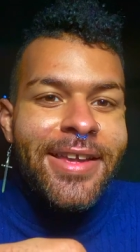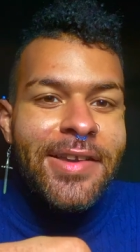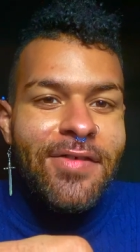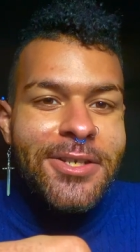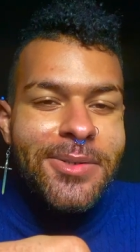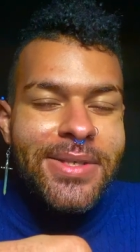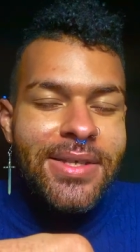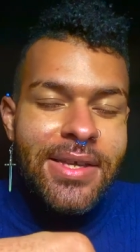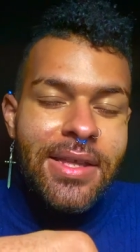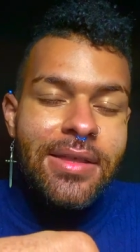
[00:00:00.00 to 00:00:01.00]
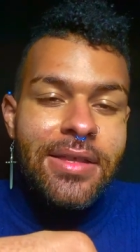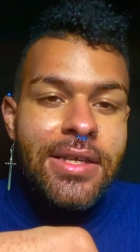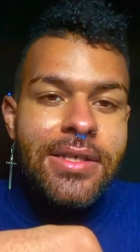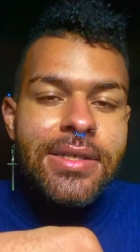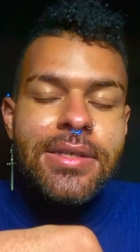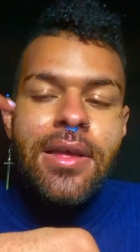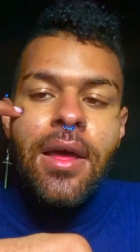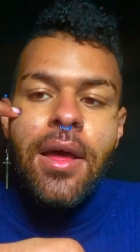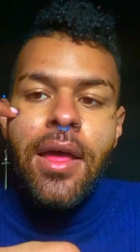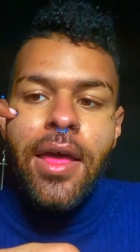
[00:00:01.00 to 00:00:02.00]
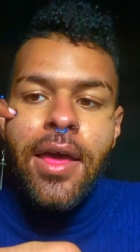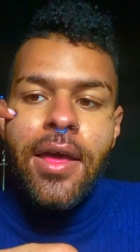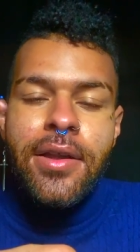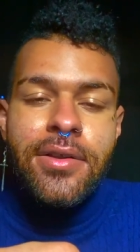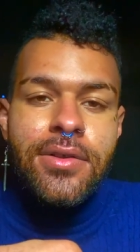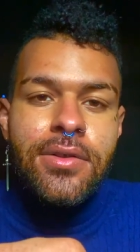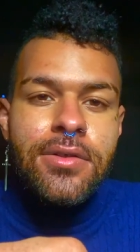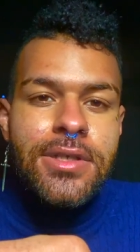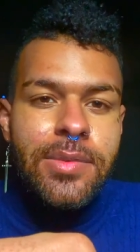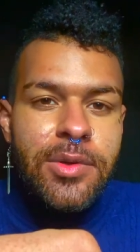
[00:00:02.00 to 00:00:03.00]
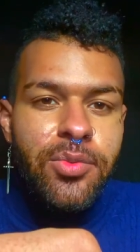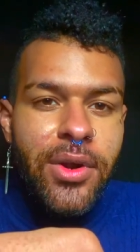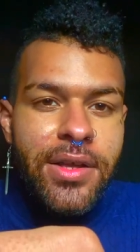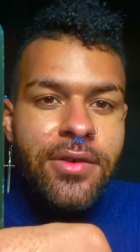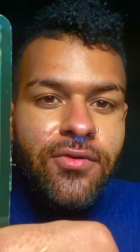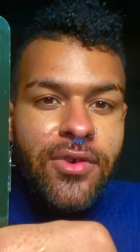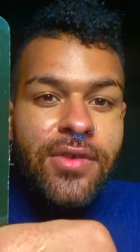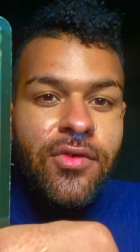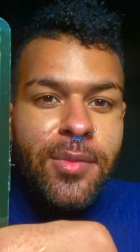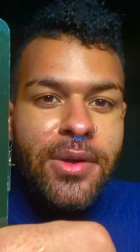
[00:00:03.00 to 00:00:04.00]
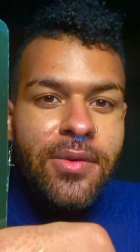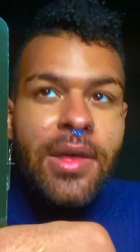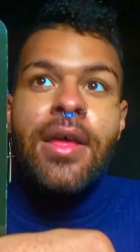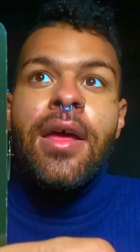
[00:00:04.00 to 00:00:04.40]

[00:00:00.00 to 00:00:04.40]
individuals like this. And someone breaking free from it,